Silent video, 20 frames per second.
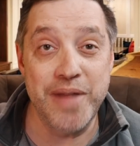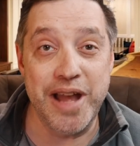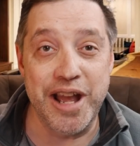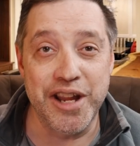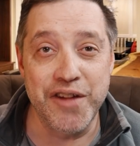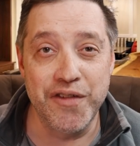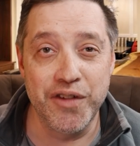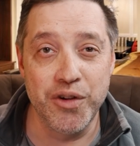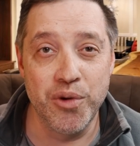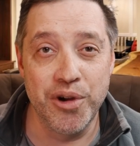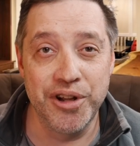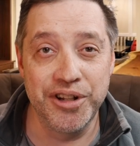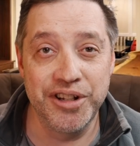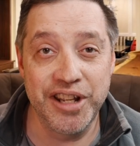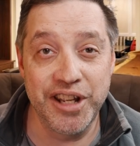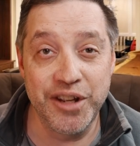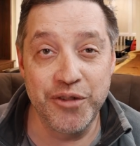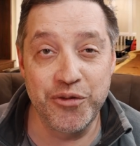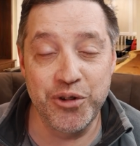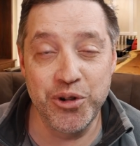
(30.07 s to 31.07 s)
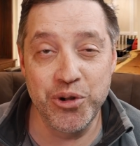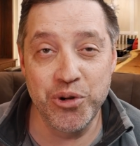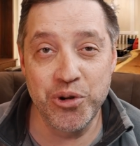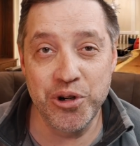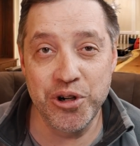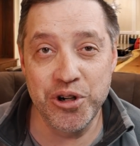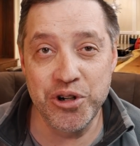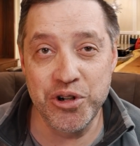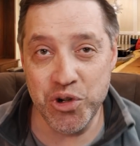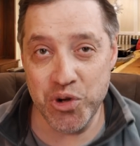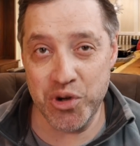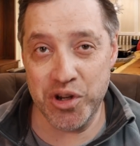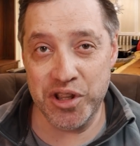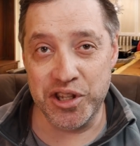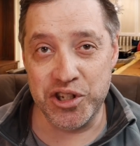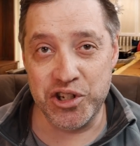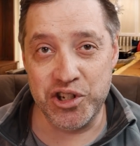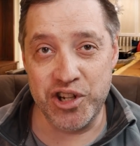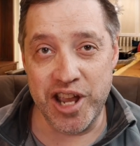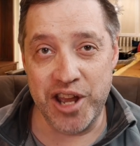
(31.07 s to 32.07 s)
back, everyone. If you're new to
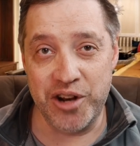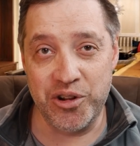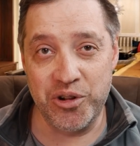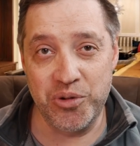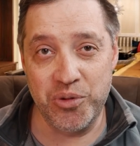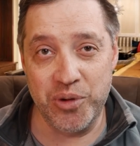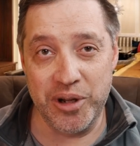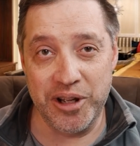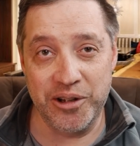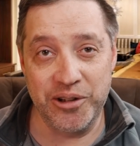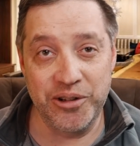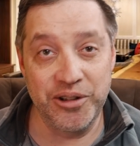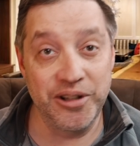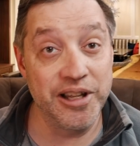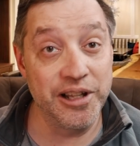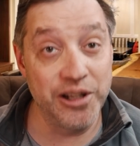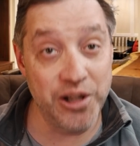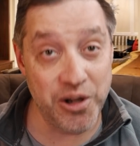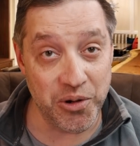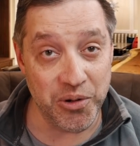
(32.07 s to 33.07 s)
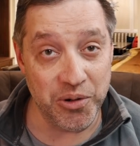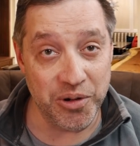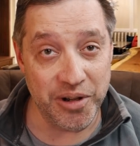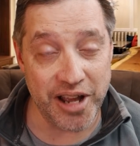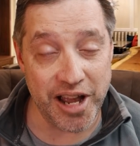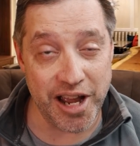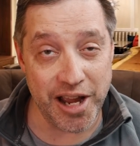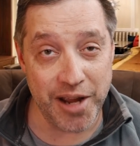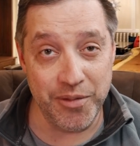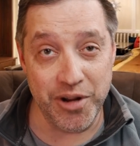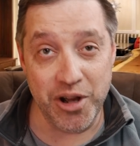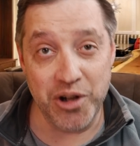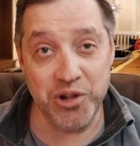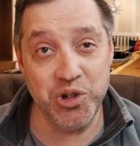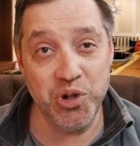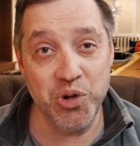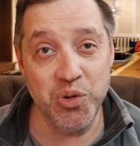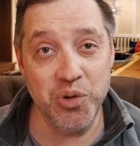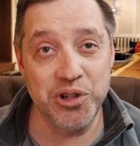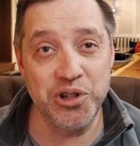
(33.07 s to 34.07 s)
this channel, well, hello. I'm not
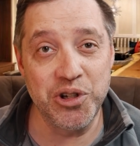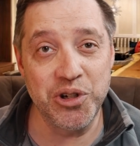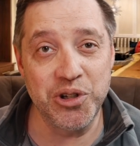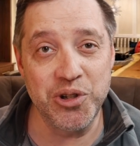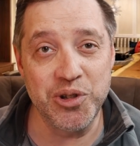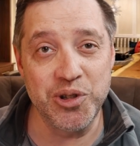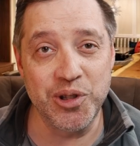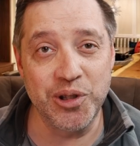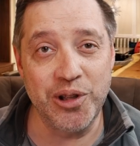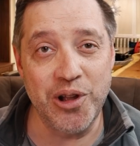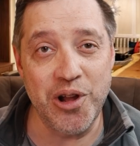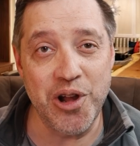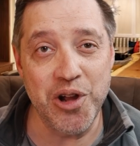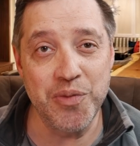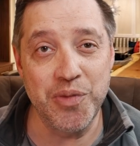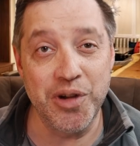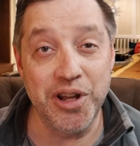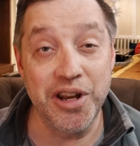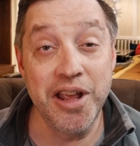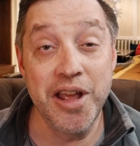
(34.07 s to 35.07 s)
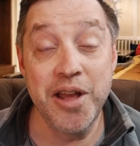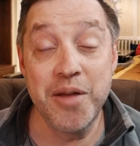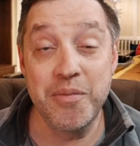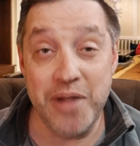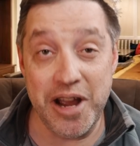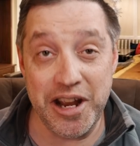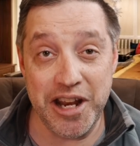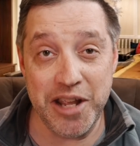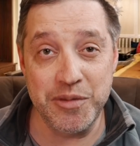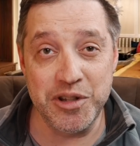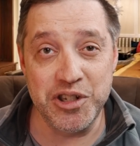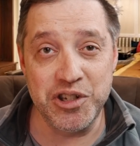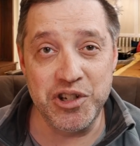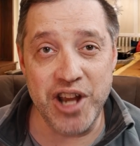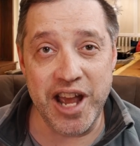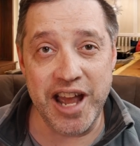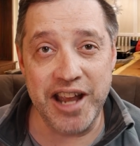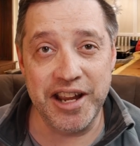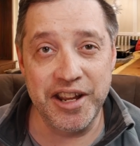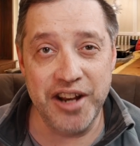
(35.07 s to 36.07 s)
sure what took you so long, but my name is
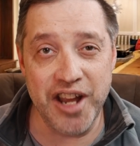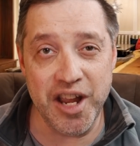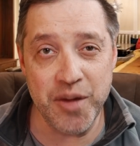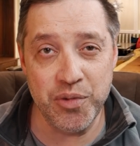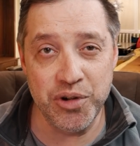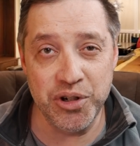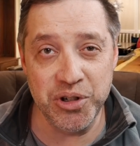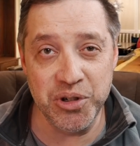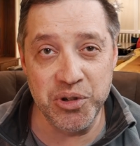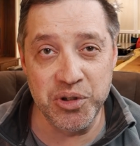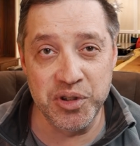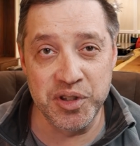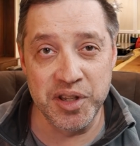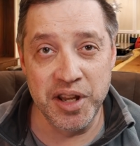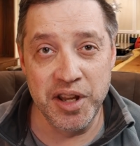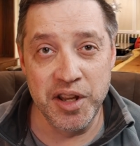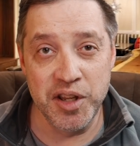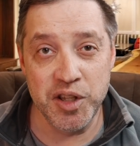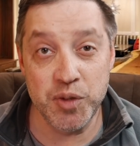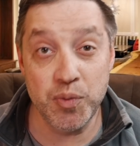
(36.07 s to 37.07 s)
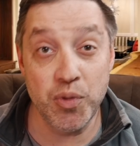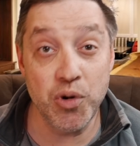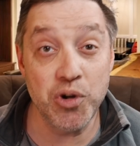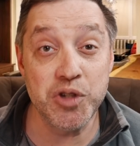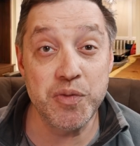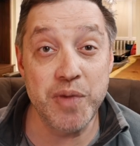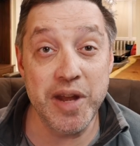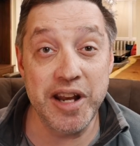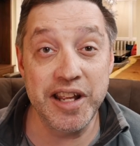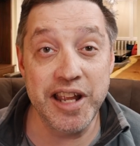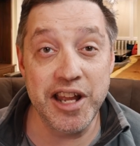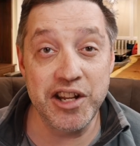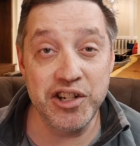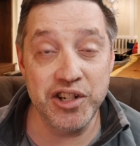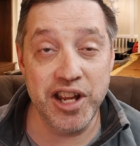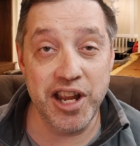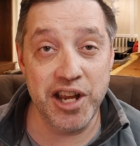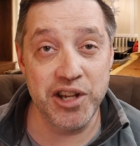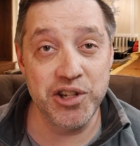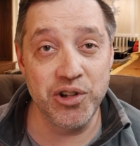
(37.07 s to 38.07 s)
Jack, and I produce sports betting
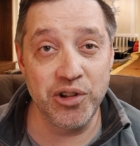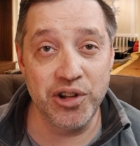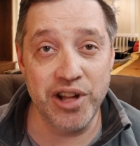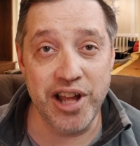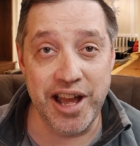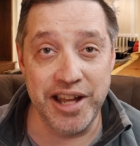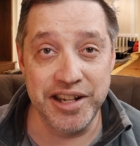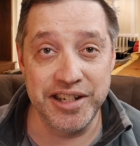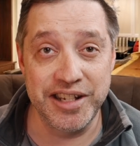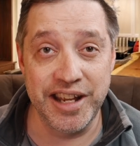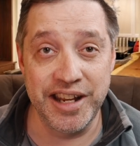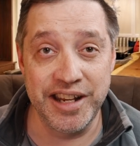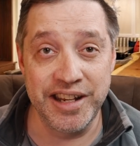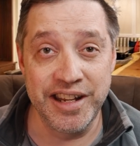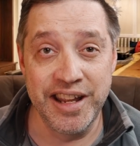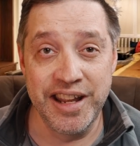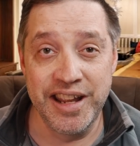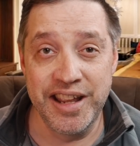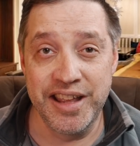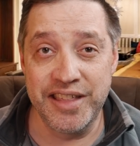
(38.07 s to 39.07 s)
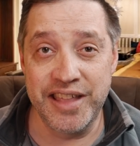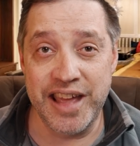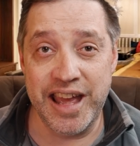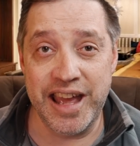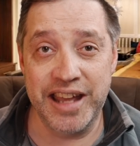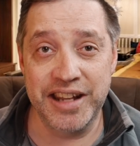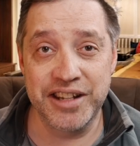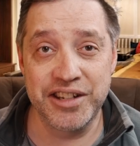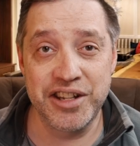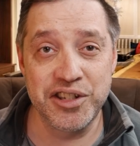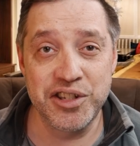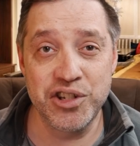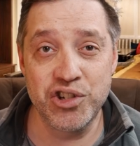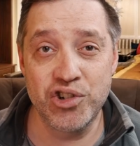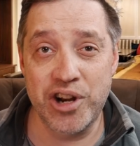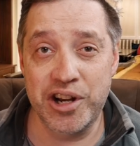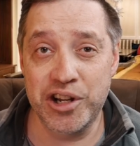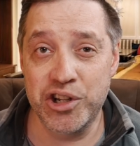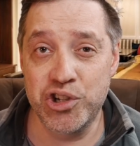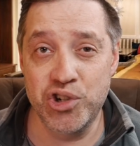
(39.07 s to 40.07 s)
educational content that doesn't
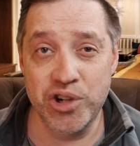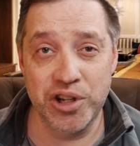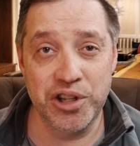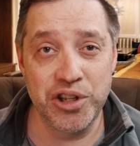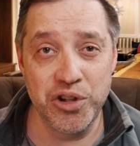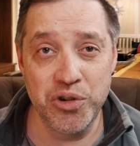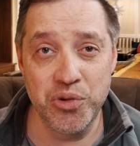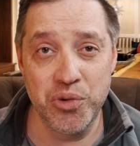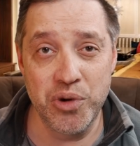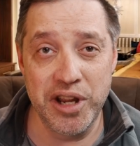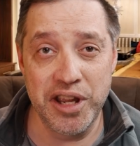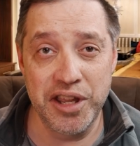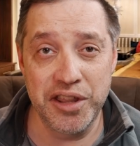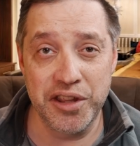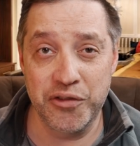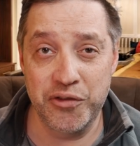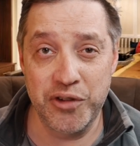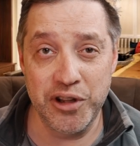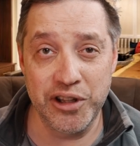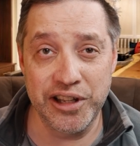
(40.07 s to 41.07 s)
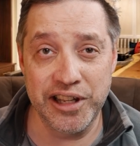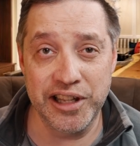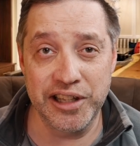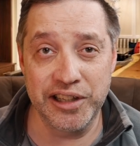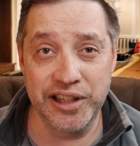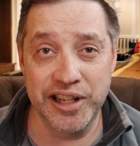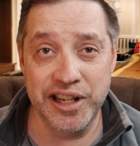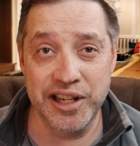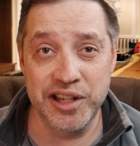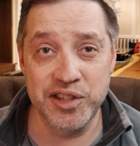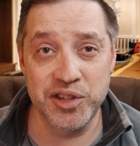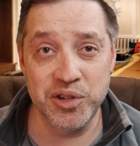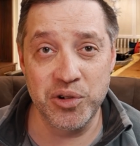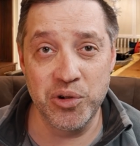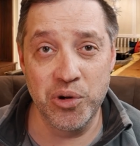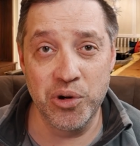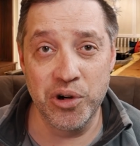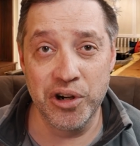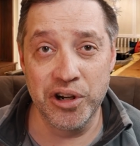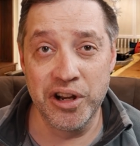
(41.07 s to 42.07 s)
try to trick you with affiliate links
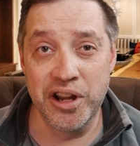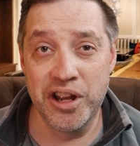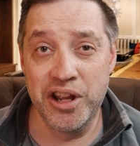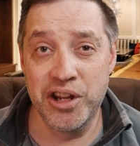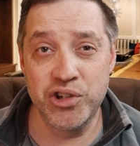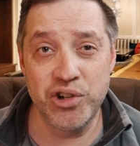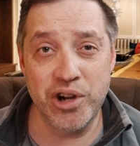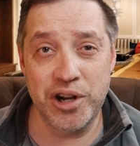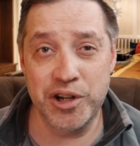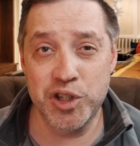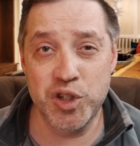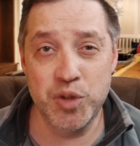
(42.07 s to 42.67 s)
or try to